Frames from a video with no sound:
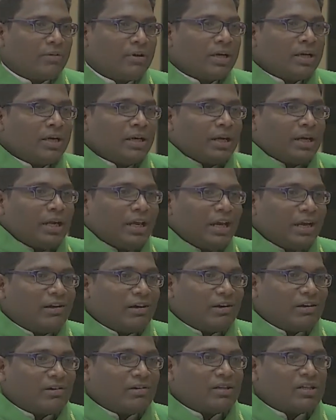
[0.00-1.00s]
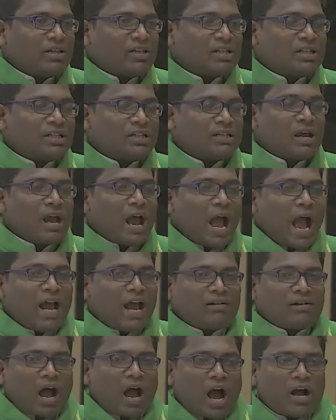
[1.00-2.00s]
eagerness and
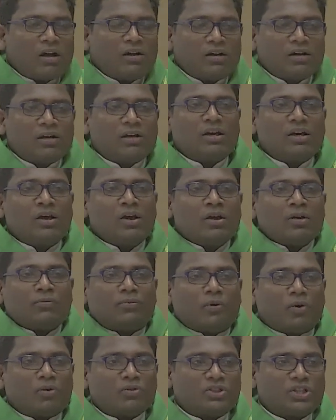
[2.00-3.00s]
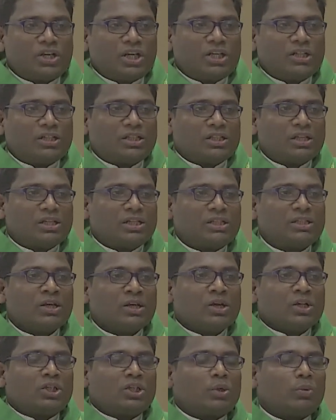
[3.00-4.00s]
hunger for Jesus,
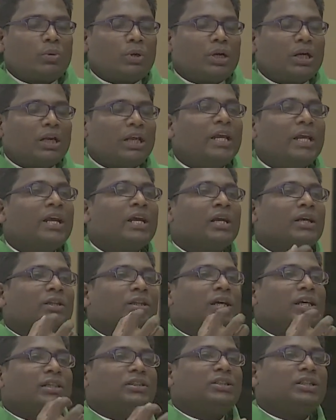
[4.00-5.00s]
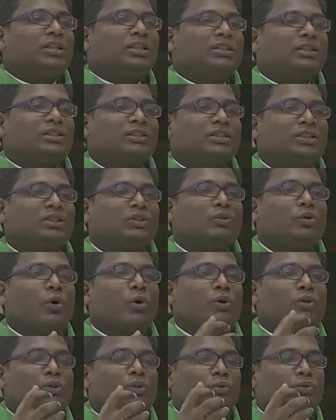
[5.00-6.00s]
surely that Jesus is going
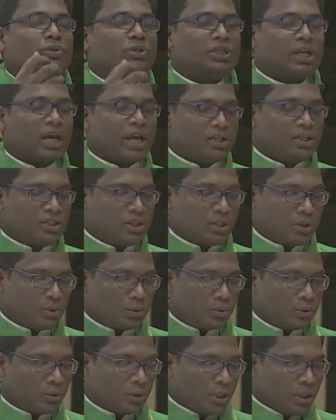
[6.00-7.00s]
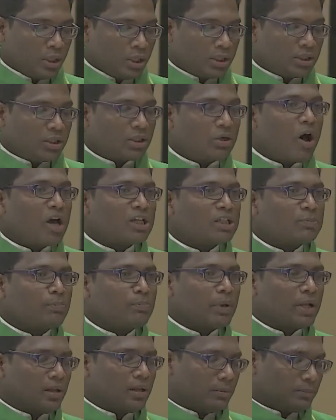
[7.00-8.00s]
to change you. In the gospel,
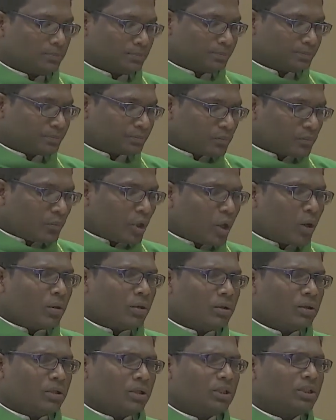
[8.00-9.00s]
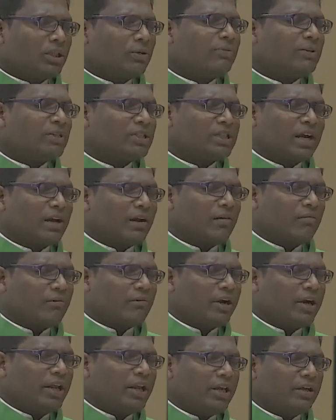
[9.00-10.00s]
in the second reading,
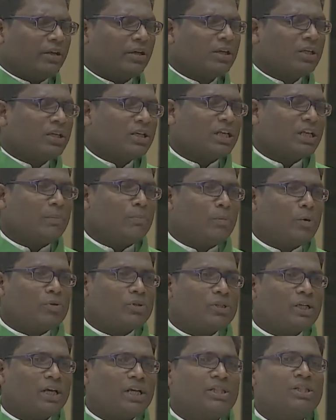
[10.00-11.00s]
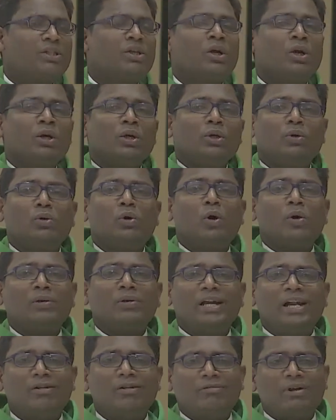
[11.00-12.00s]
St. Paul says, do not live
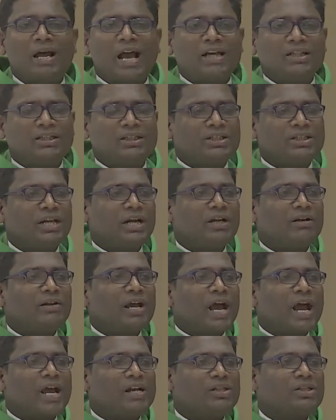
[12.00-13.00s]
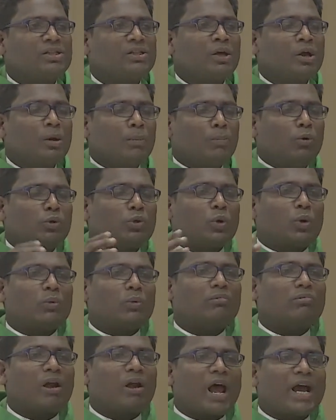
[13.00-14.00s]
like the Gentiles. Put on
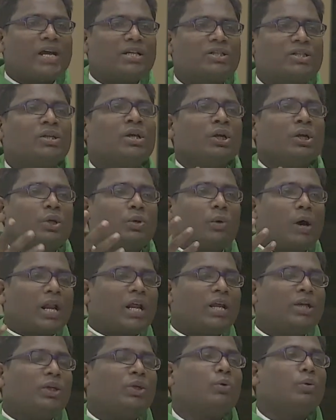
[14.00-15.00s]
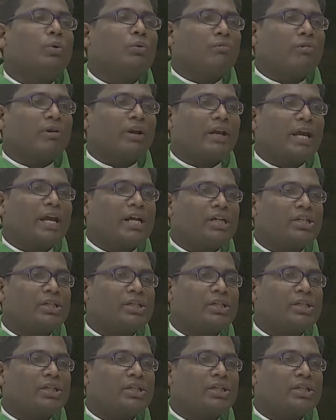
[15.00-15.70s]
Christ. You are a new creation.